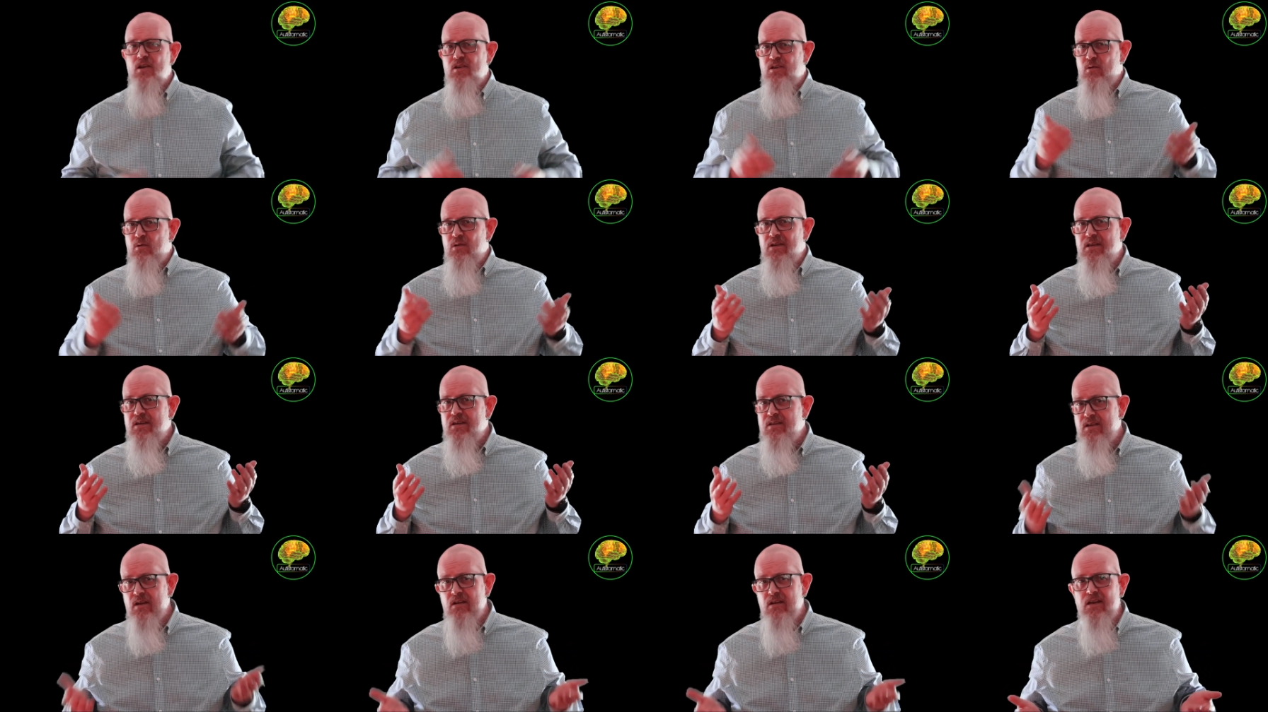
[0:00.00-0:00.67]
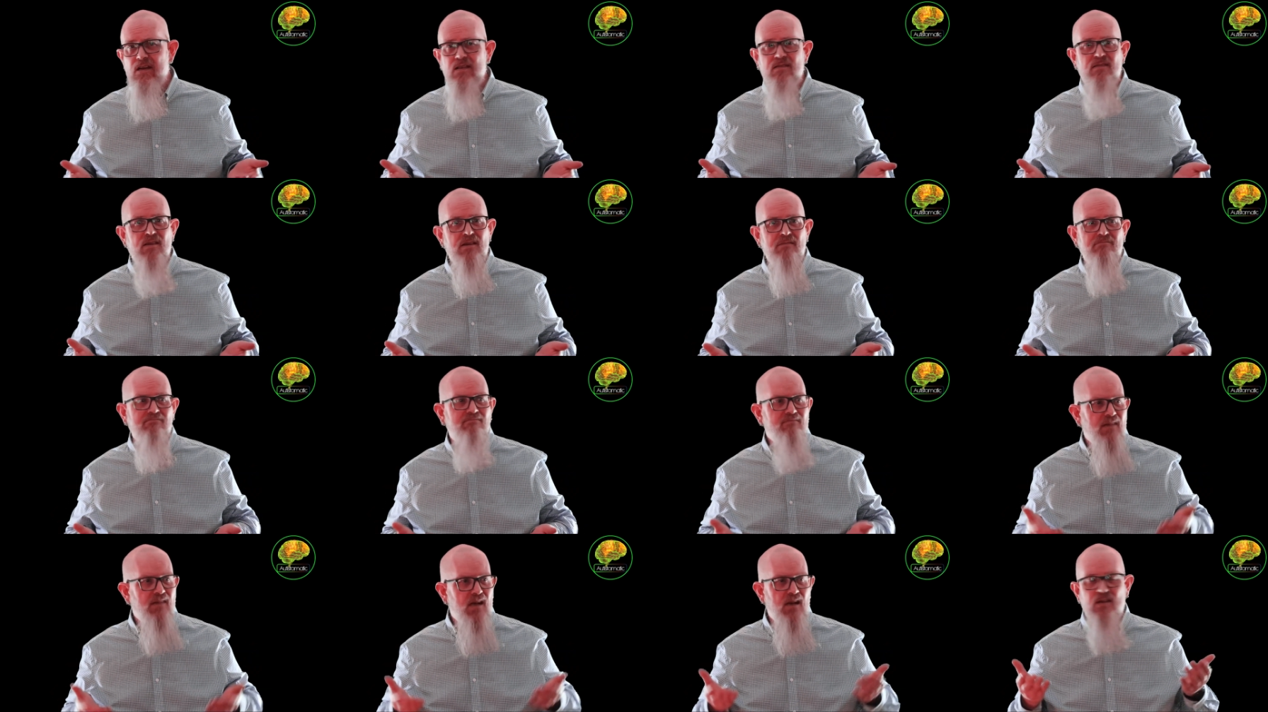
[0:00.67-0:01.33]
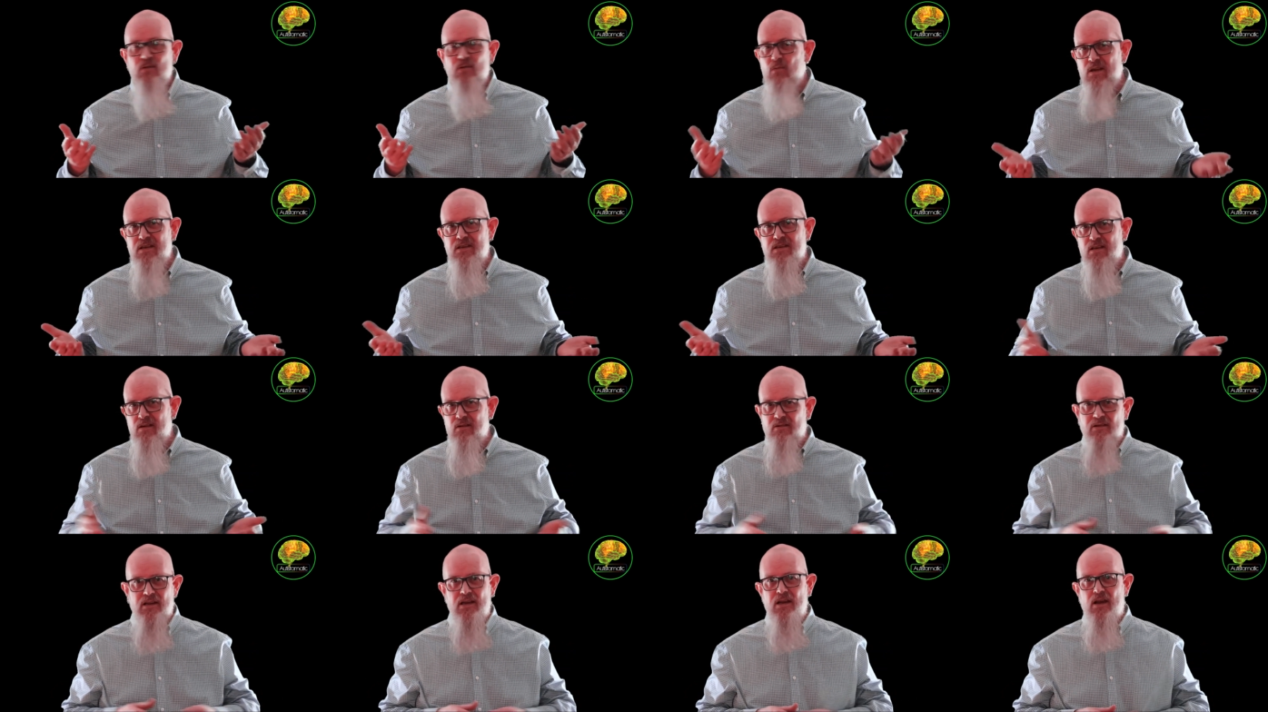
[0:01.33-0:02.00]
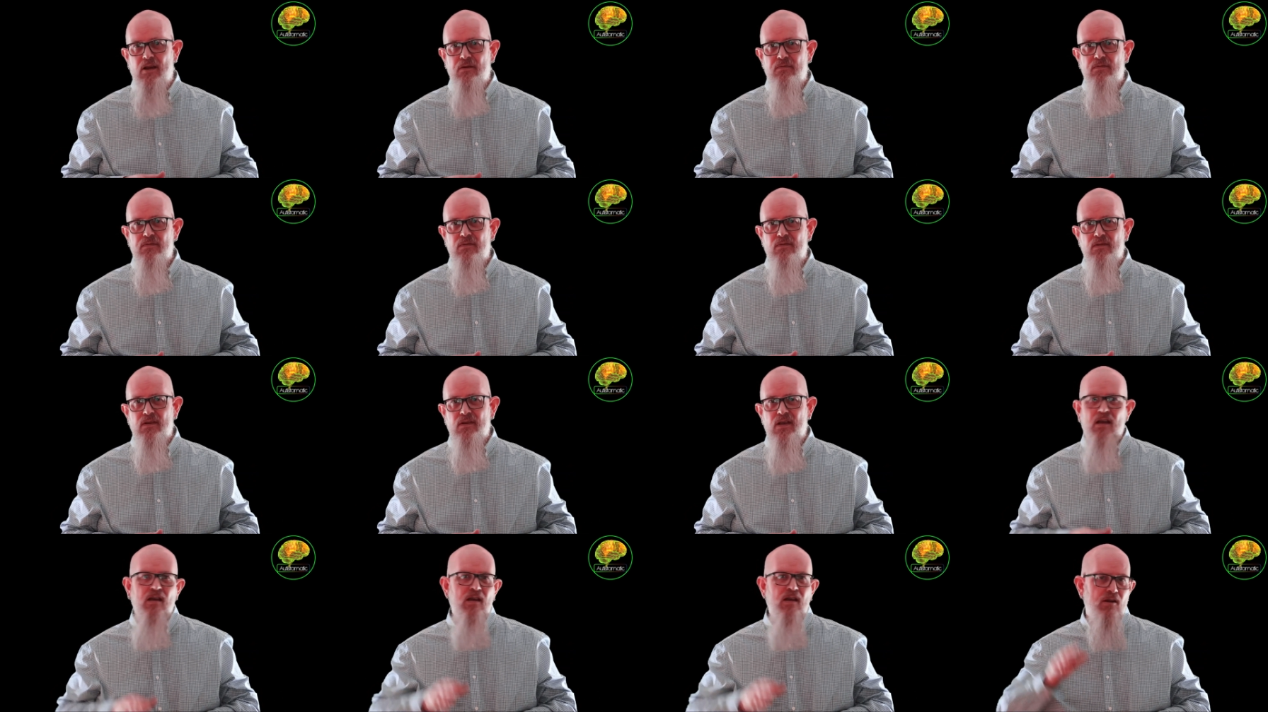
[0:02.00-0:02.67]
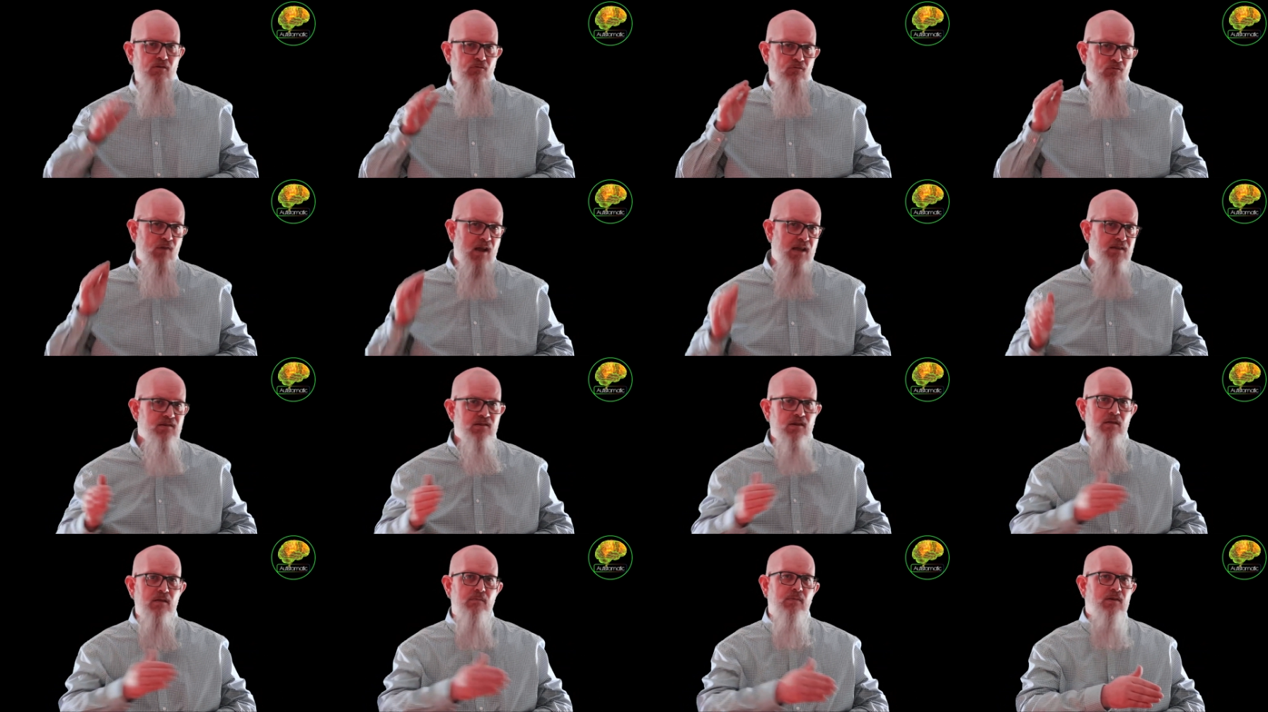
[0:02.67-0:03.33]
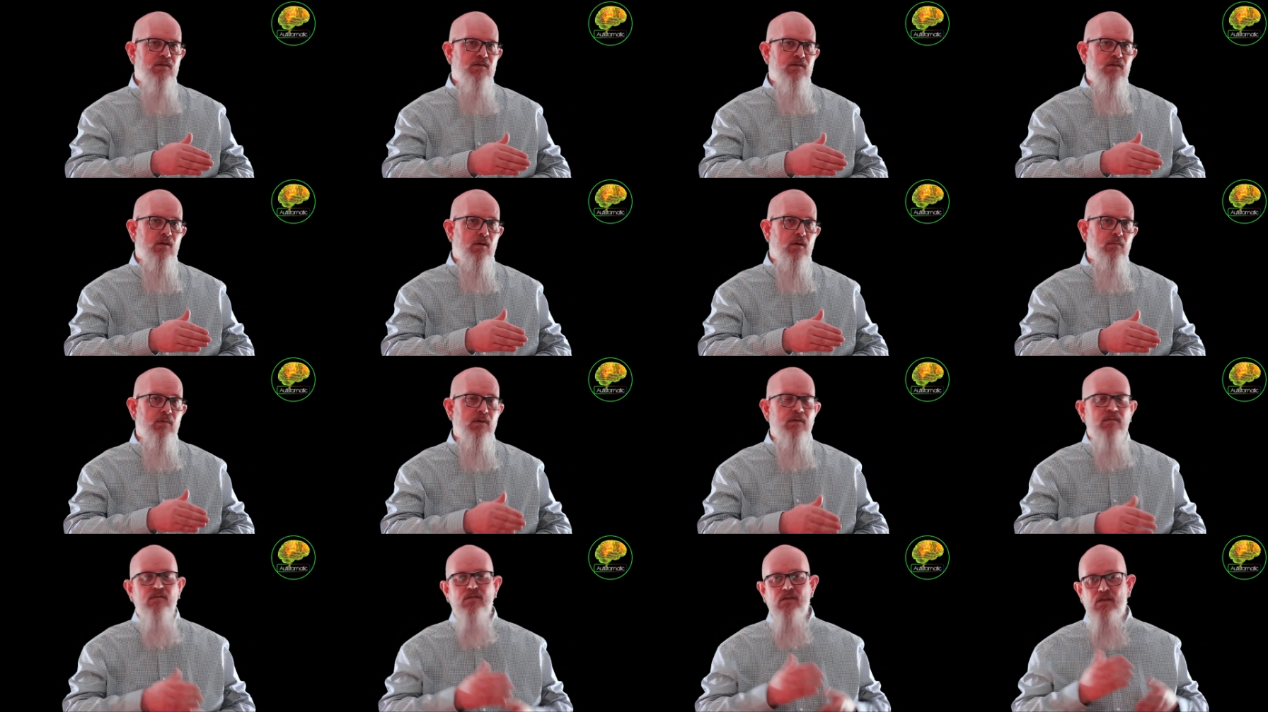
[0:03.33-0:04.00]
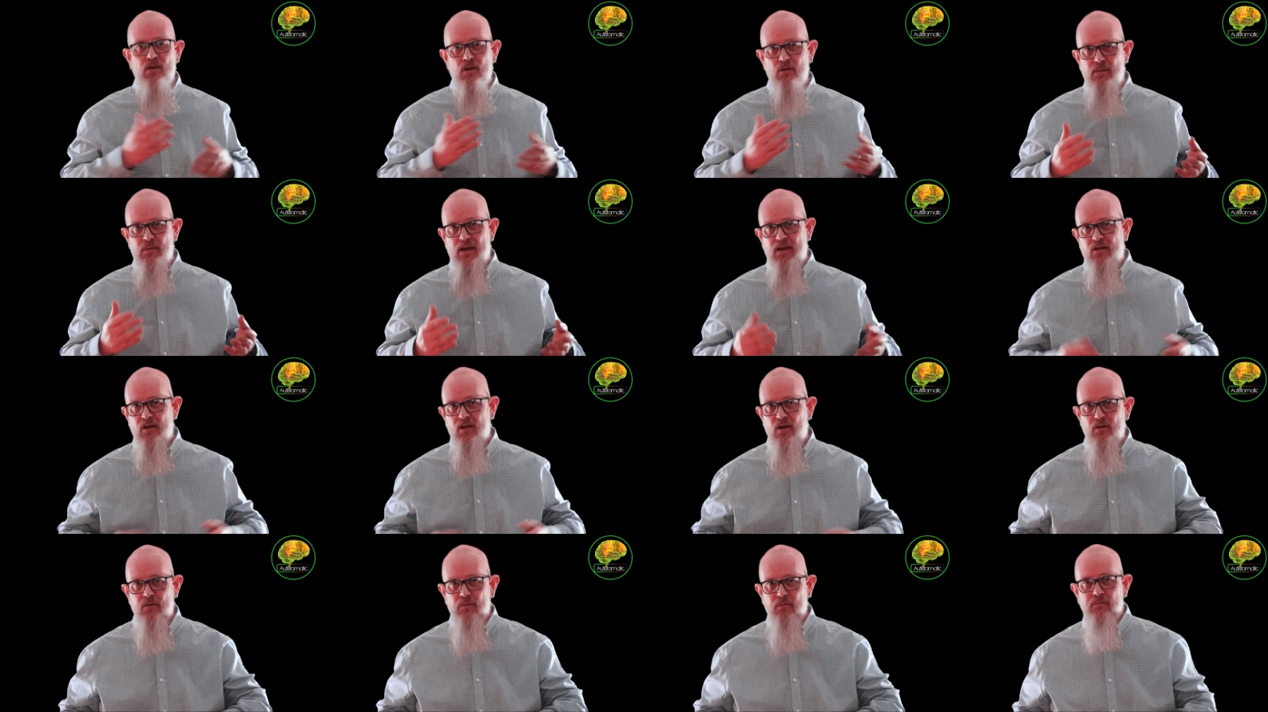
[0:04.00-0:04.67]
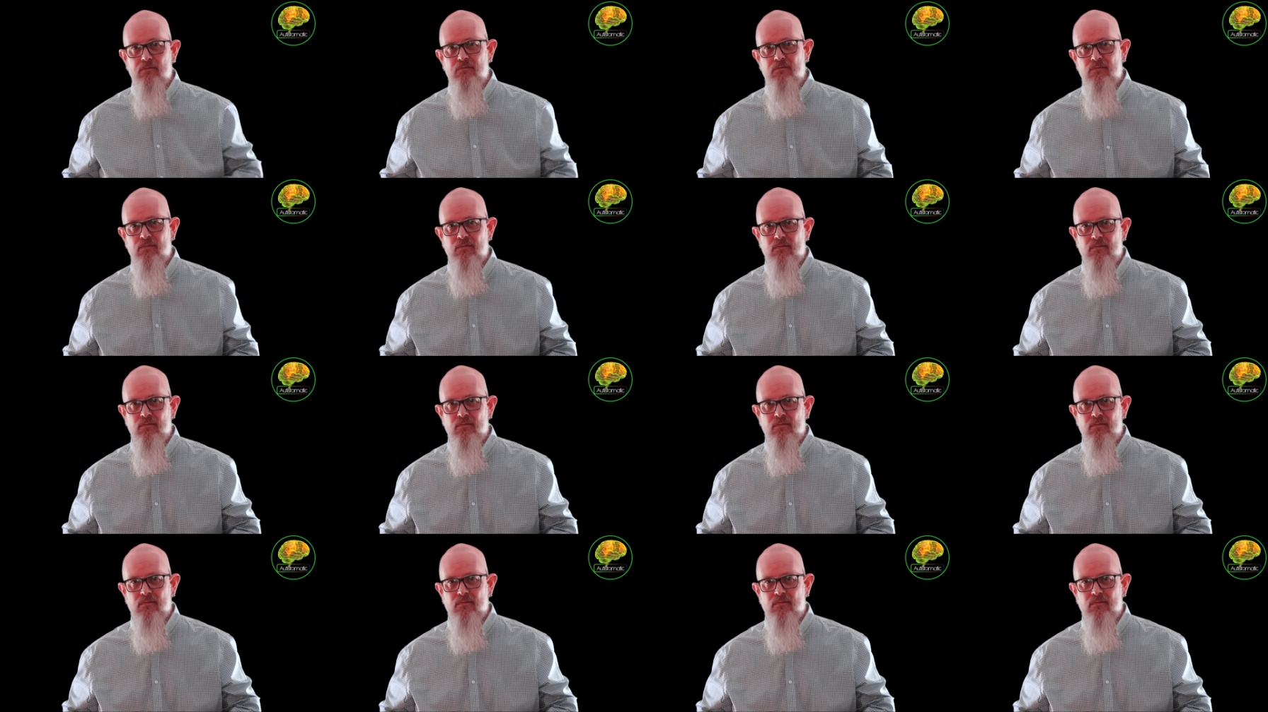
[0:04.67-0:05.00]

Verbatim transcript: So I decided that I'd waited long enough and ran to the bus stop to go back home.